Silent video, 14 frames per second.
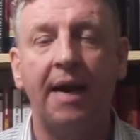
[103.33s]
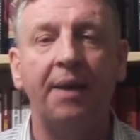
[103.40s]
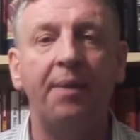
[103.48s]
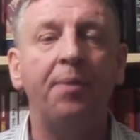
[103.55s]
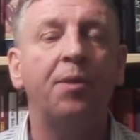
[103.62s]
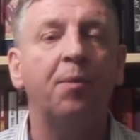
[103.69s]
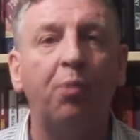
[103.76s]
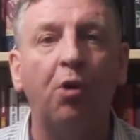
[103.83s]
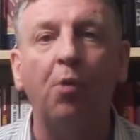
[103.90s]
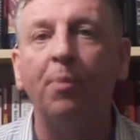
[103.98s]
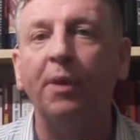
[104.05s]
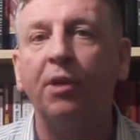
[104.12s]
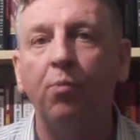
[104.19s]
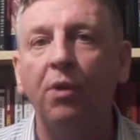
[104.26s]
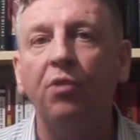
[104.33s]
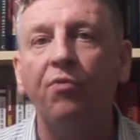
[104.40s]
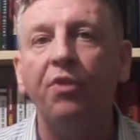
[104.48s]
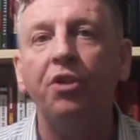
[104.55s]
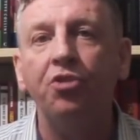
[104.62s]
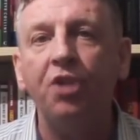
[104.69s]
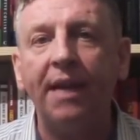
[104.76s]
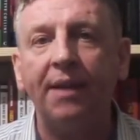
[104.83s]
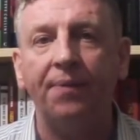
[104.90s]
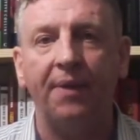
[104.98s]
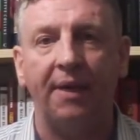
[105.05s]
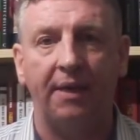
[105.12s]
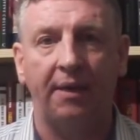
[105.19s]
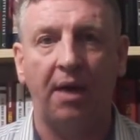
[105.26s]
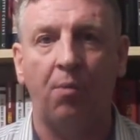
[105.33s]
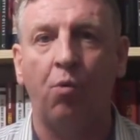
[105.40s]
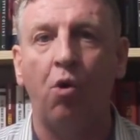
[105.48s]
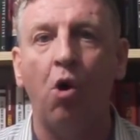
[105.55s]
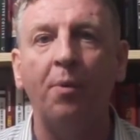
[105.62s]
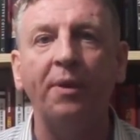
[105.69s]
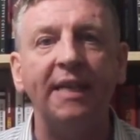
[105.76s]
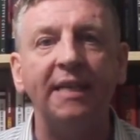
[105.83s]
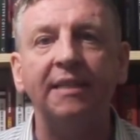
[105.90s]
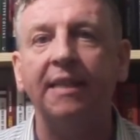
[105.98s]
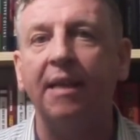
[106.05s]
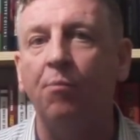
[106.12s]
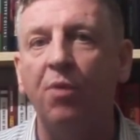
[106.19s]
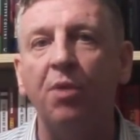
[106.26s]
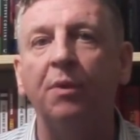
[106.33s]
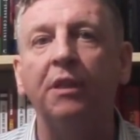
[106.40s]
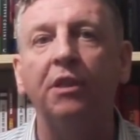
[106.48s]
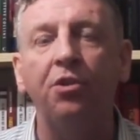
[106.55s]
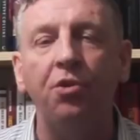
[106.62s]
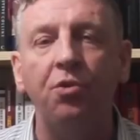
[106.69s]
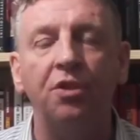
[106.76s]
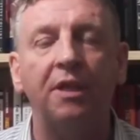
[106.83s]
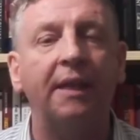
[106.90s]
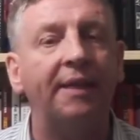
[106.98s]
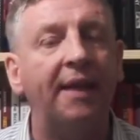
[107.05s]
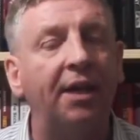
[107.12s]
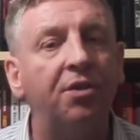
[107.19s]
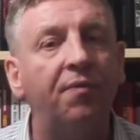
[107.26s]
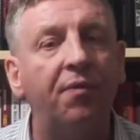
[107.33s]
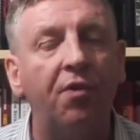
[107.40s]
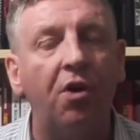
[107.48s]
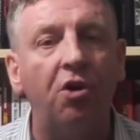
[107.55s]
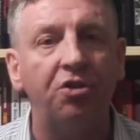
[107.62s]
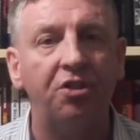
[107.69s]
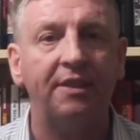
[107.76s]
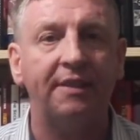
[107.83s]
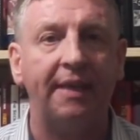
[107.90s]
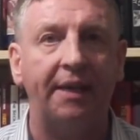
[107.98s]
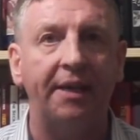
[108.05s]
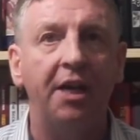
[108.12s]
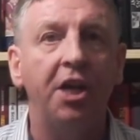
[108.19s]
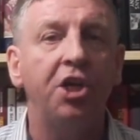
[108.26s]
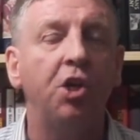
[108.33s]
And the public will reject that. A war with Islam, we will lose, like Nigel Farage has said.